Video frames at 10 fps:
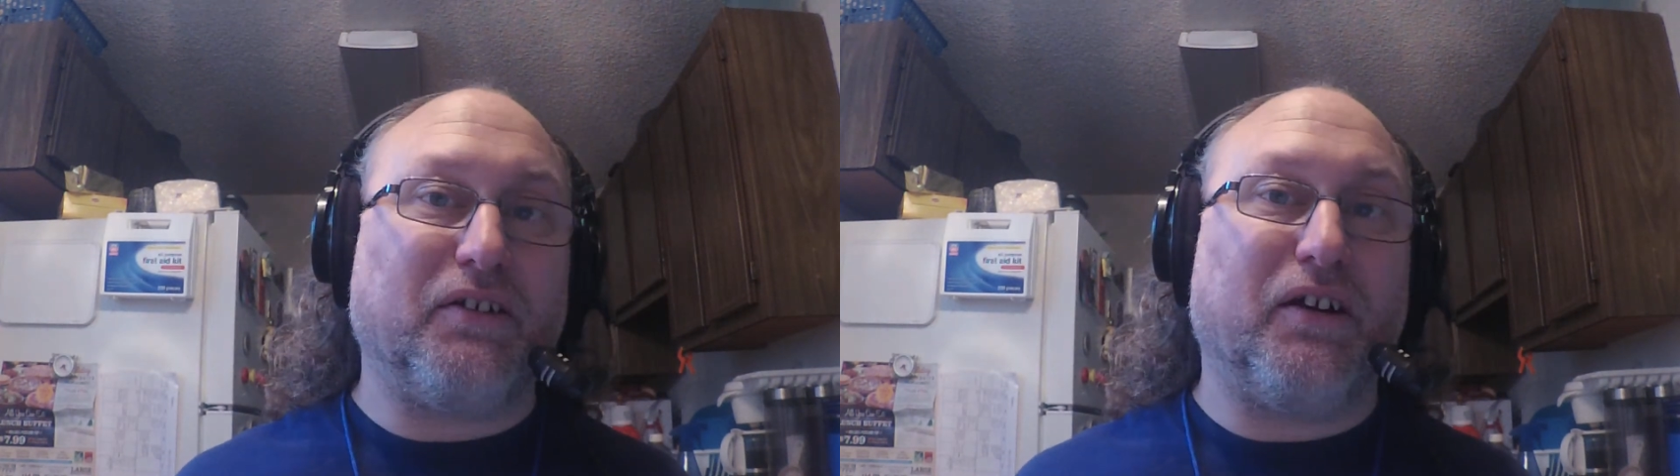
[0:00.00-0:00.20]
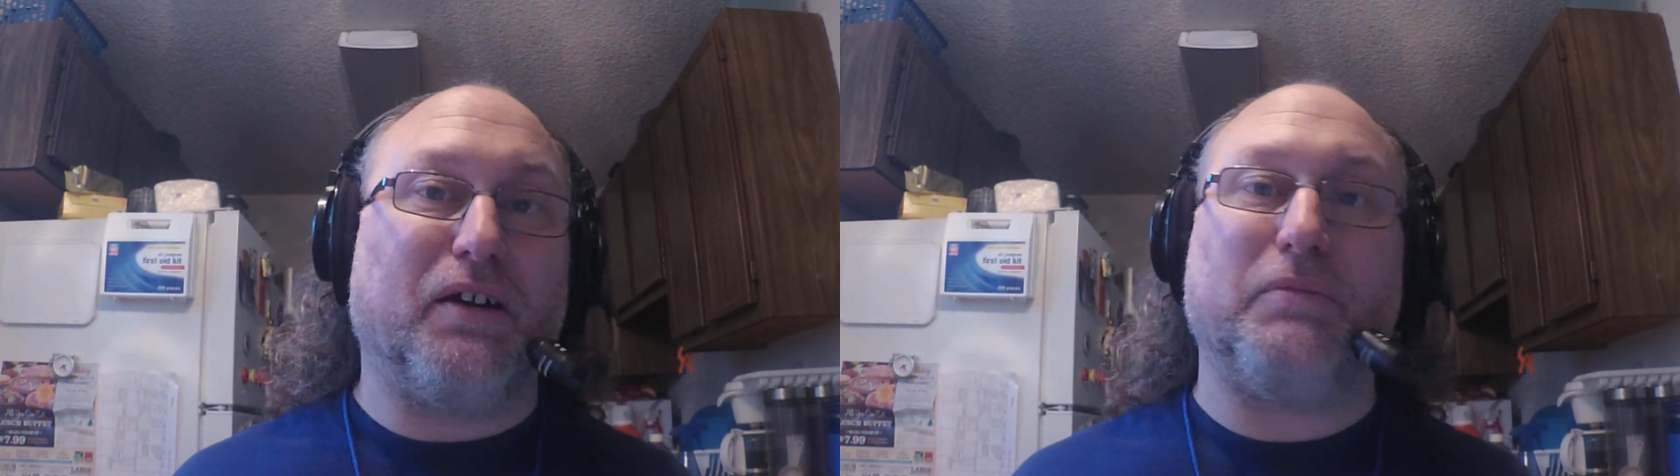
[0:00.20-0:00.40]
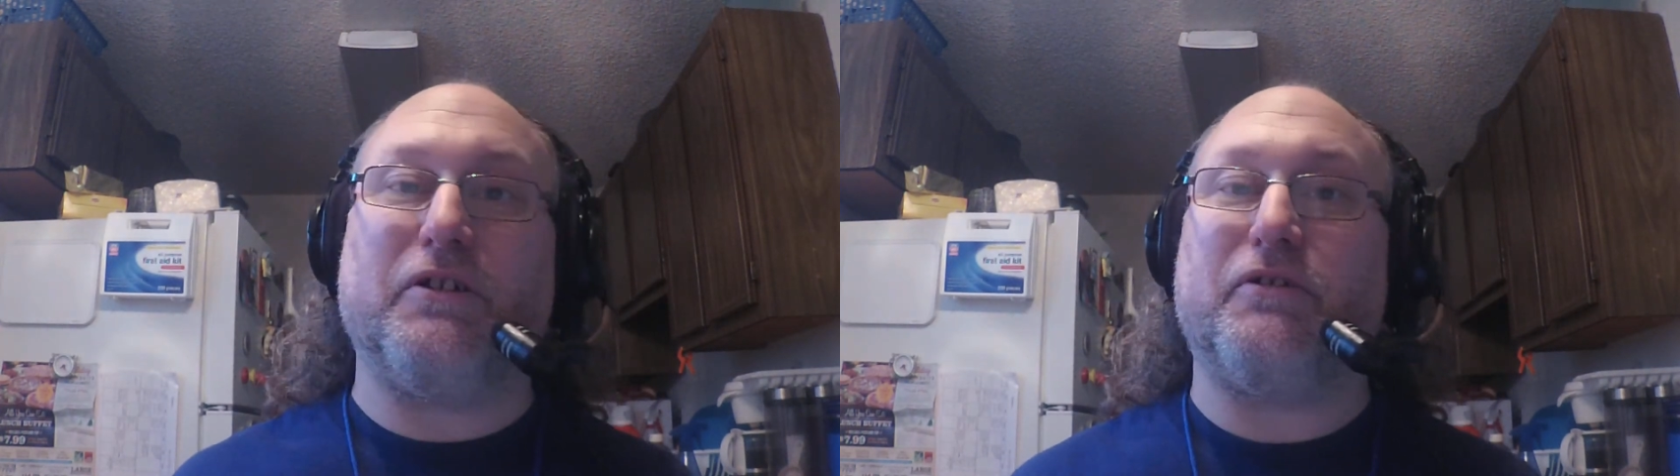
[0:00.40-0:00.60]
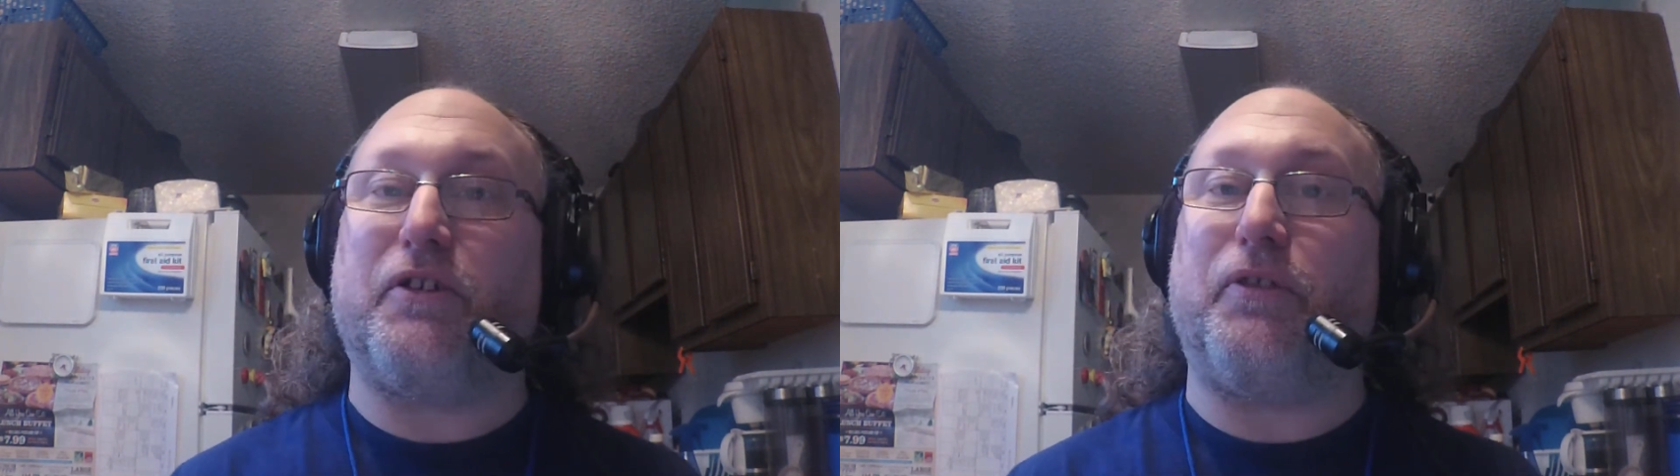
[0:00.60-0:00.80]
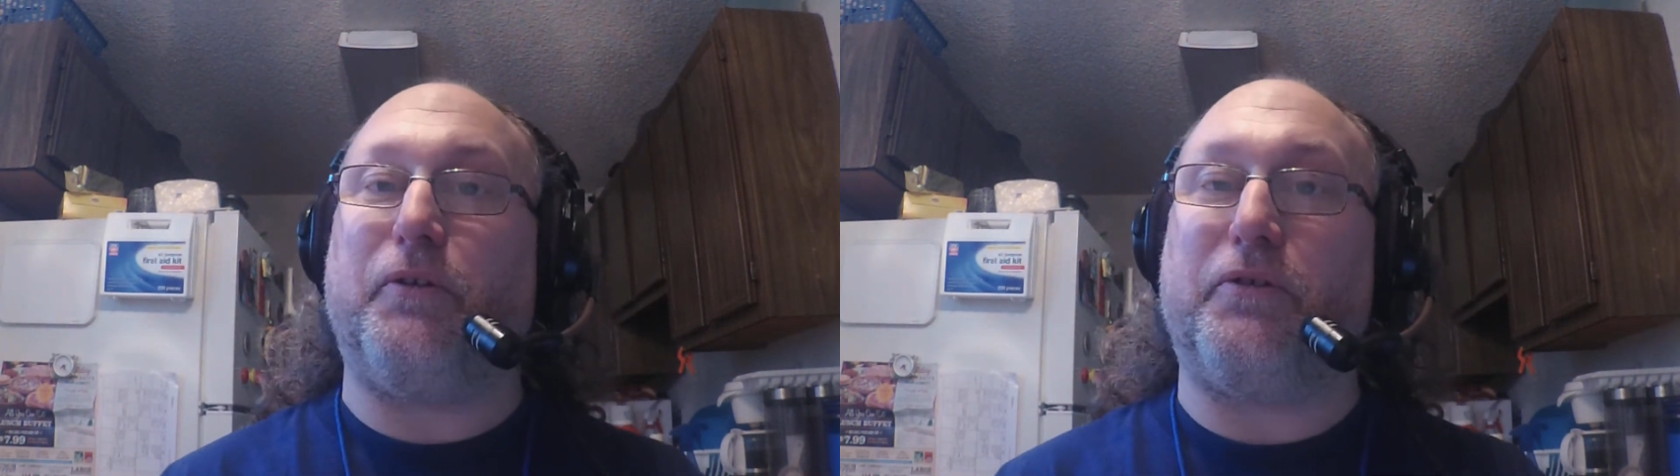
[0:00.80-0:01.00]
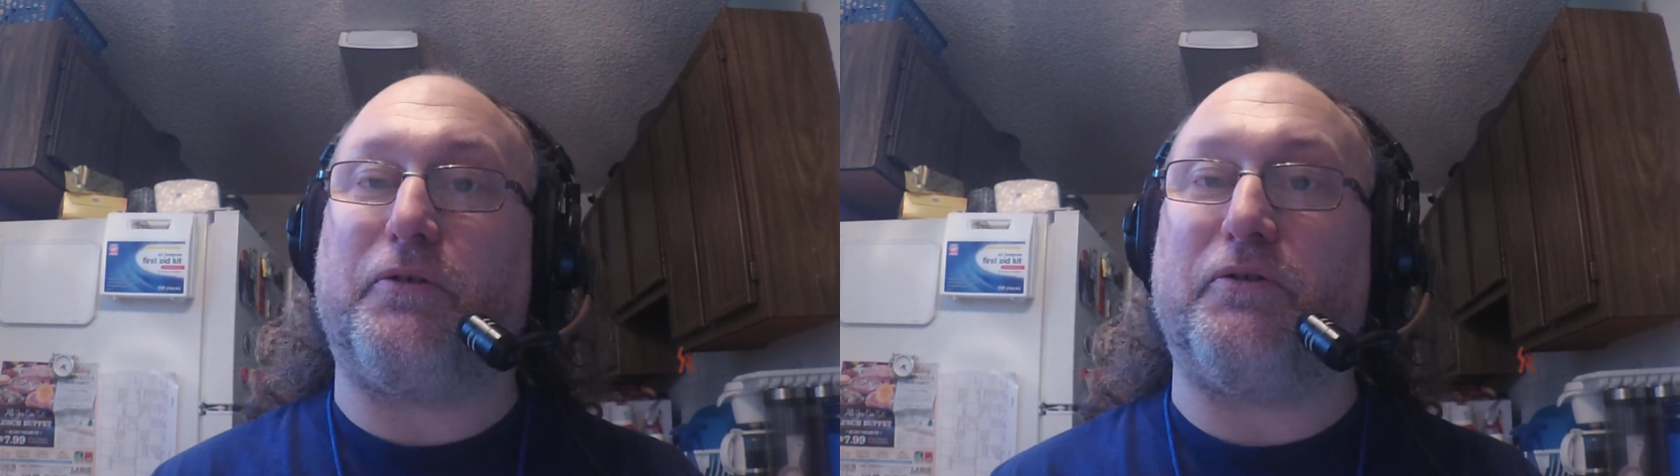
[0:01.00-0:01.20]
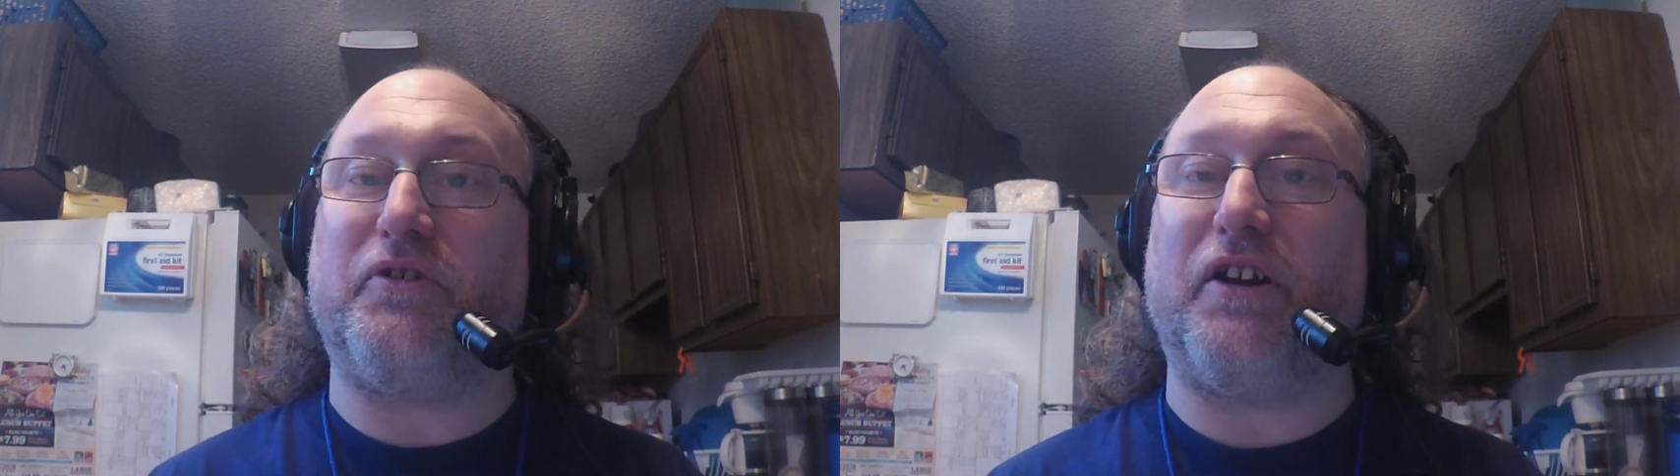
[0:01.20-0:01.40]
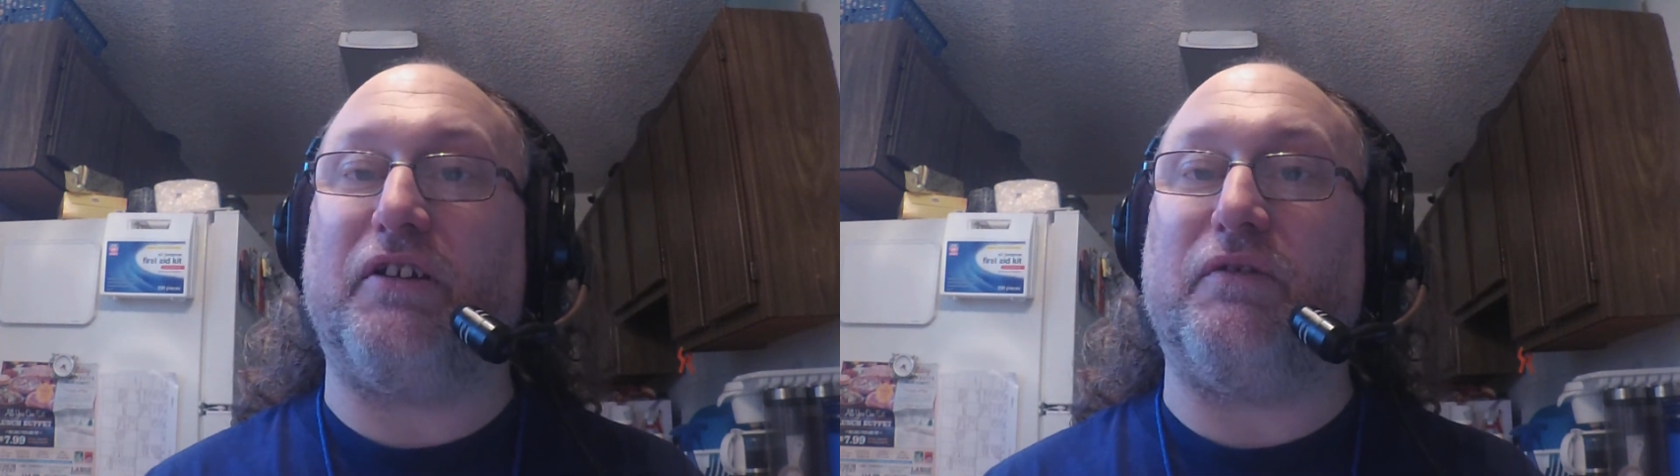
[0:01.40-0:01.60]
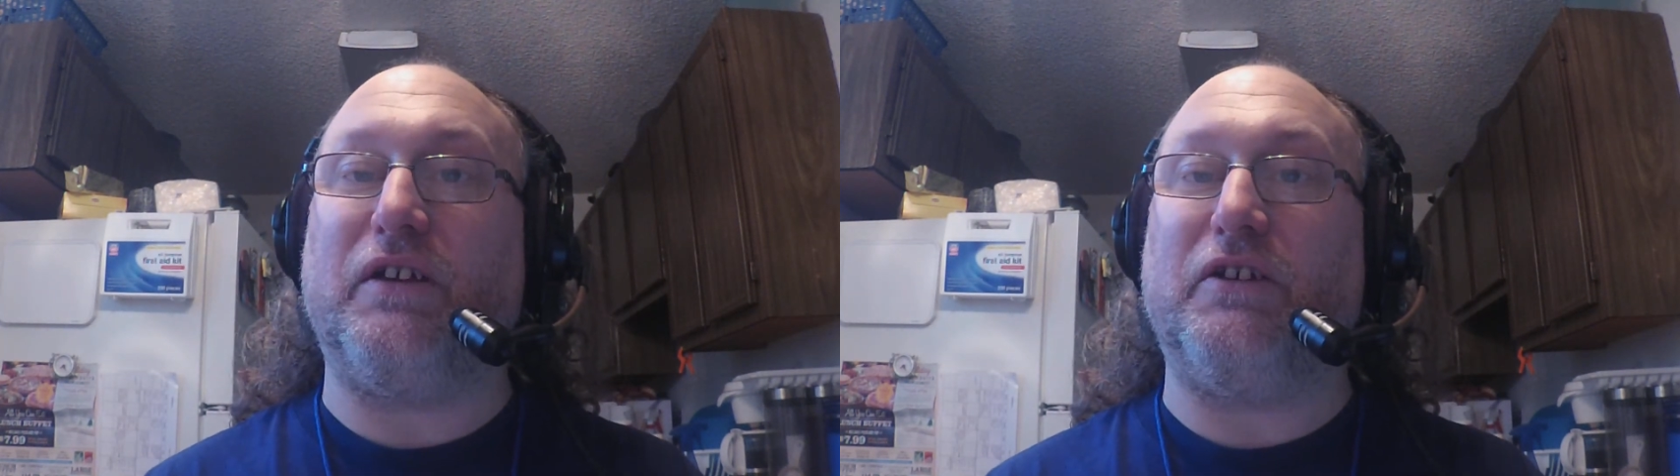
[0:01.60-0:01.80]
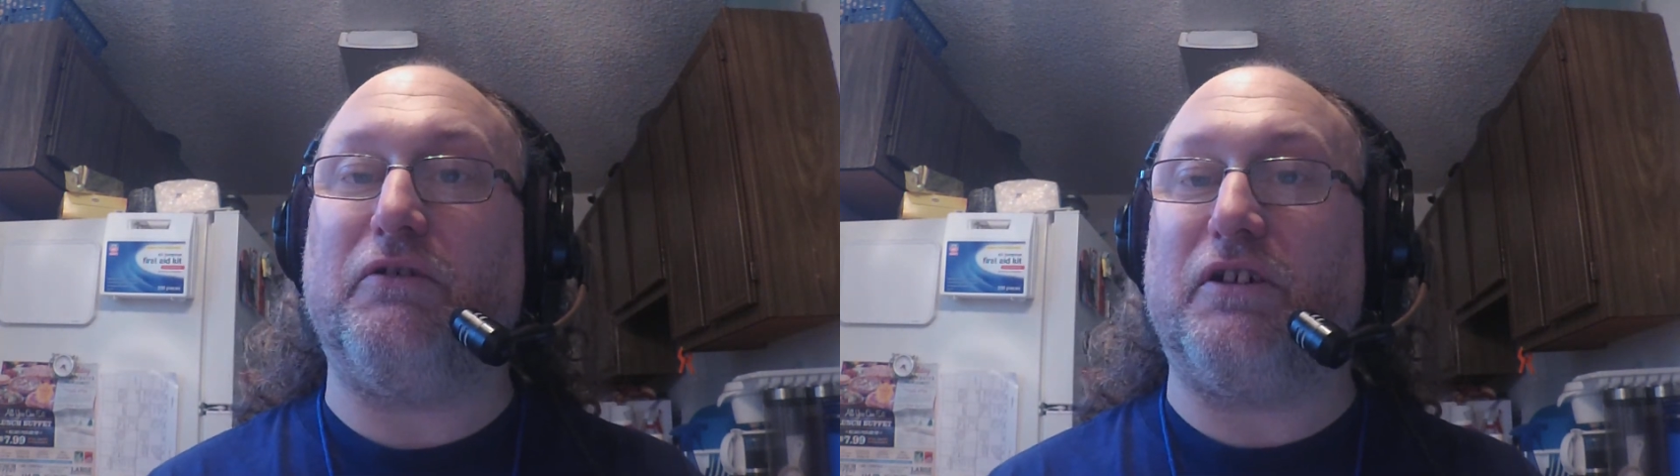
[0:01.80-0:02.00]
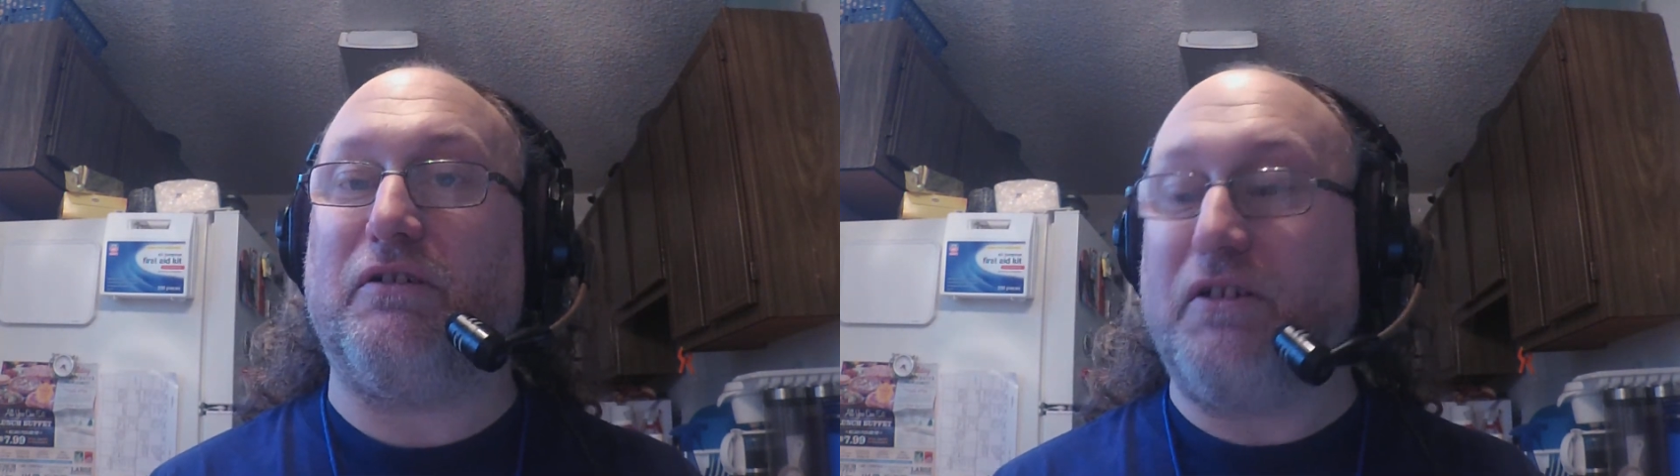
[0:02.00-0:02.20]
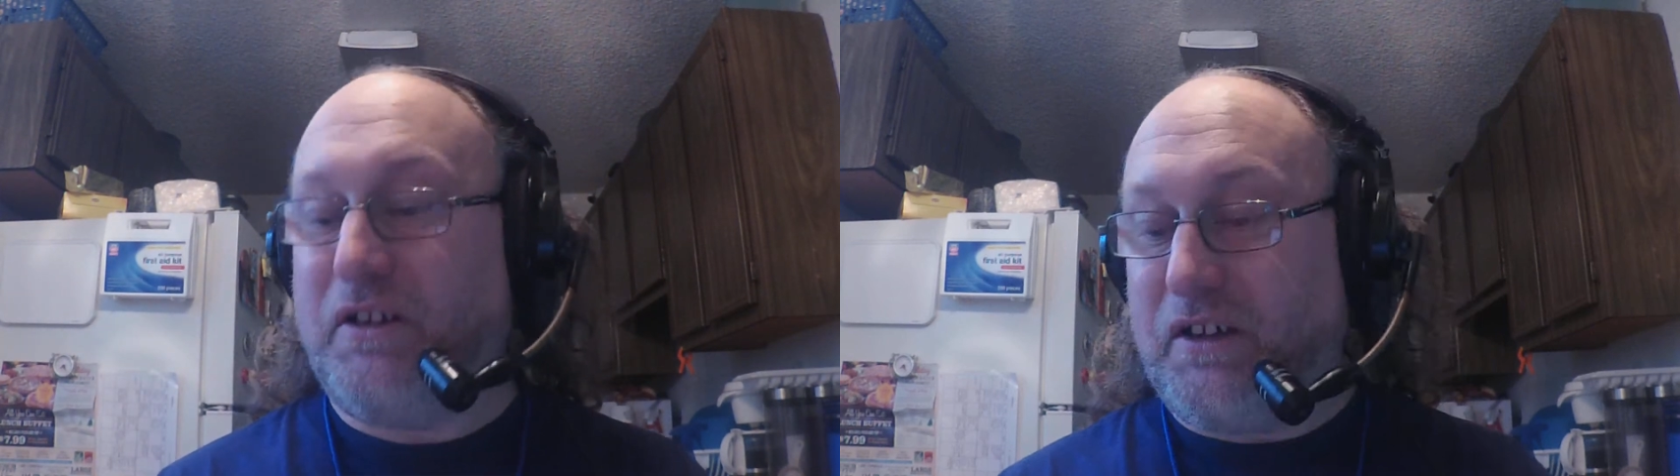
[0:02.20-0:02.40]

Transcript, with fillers: time here in the 33rd state of the union,